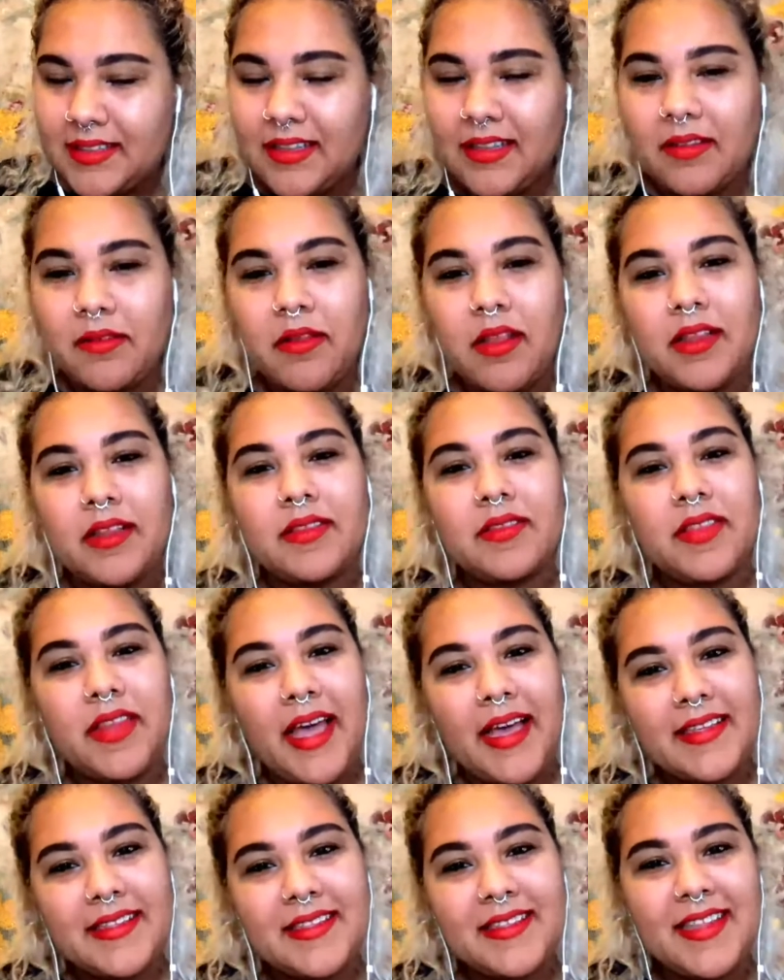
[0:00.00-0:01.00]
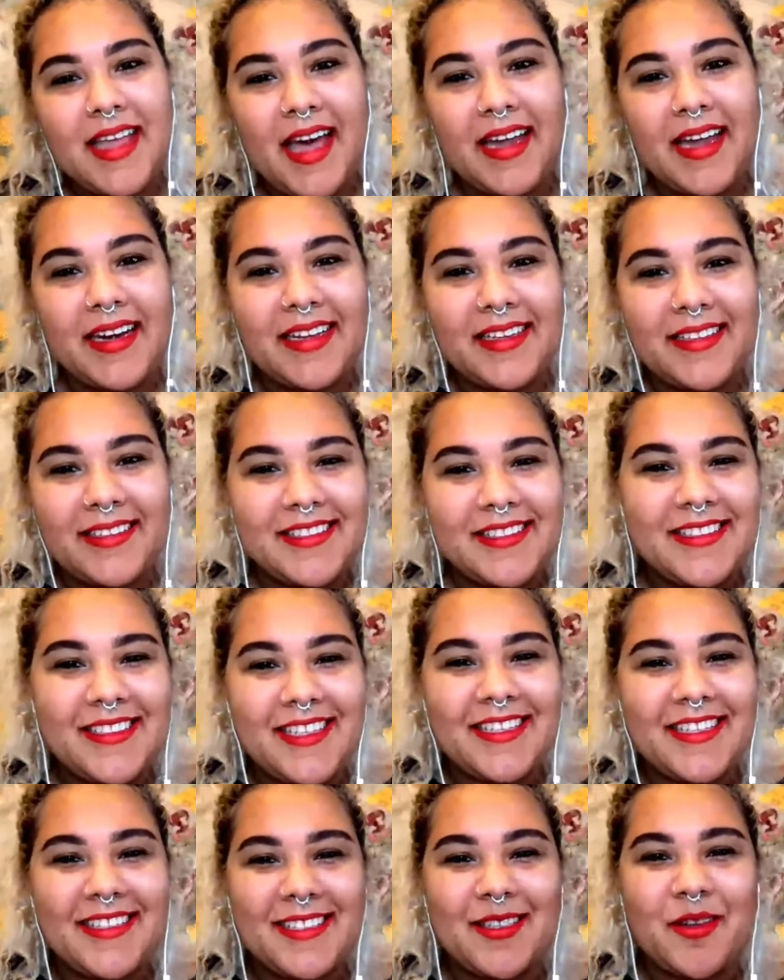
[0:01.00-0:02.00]
less that
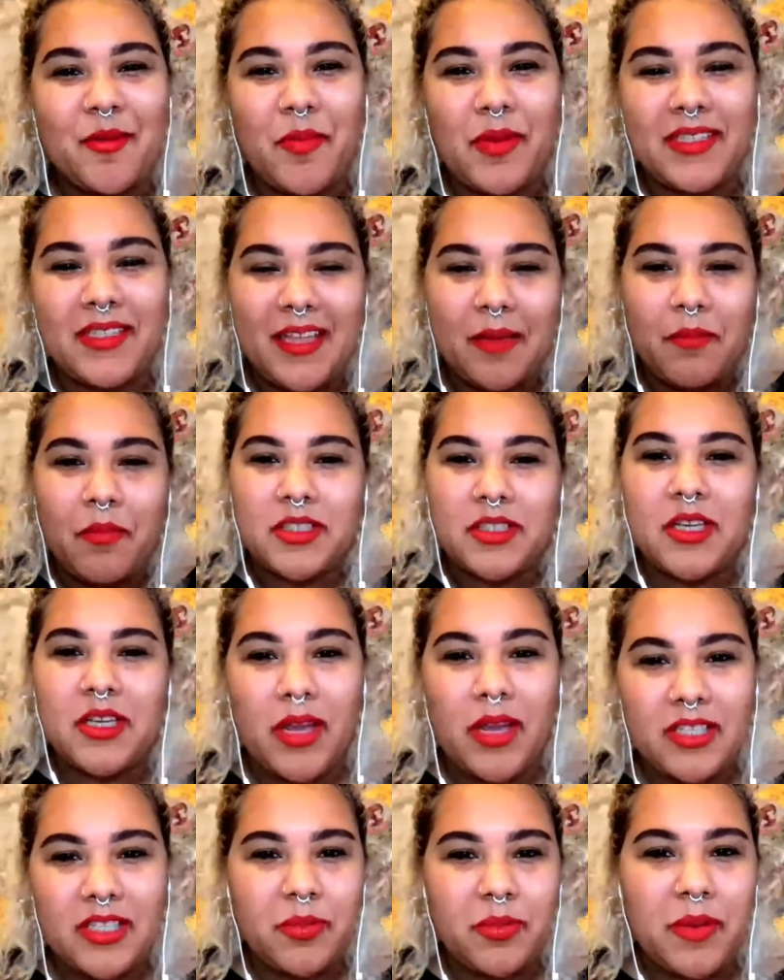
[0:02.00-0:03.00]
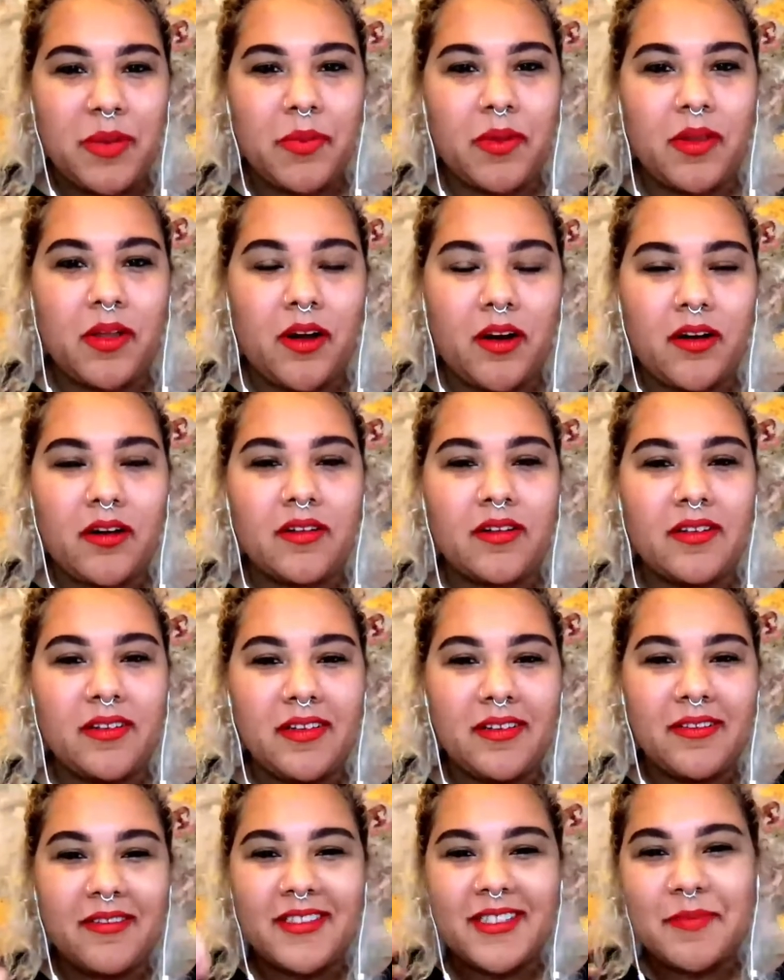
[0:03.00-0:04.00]
it's so much that multiracial people are
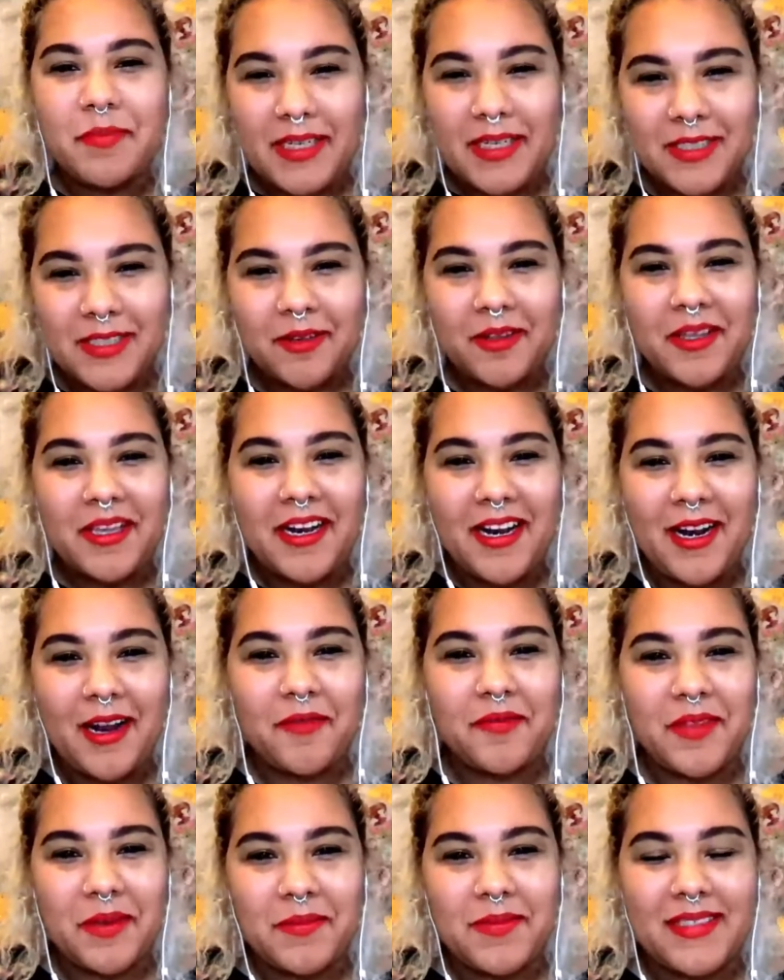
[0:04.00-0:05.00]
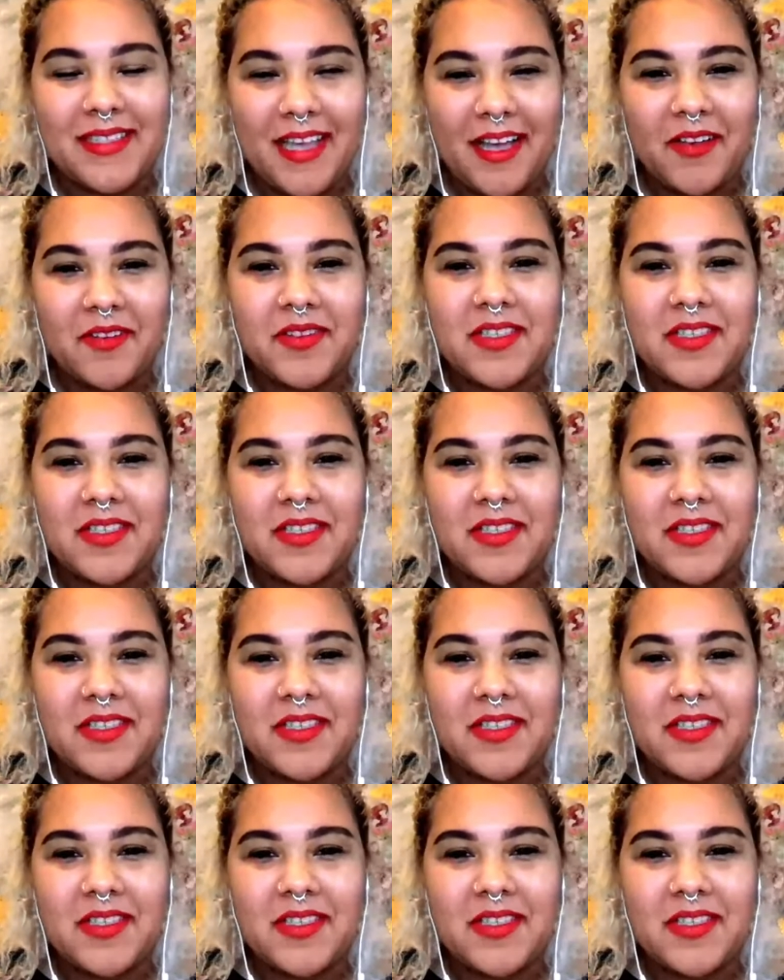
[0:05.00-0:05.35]
special in and of themselves.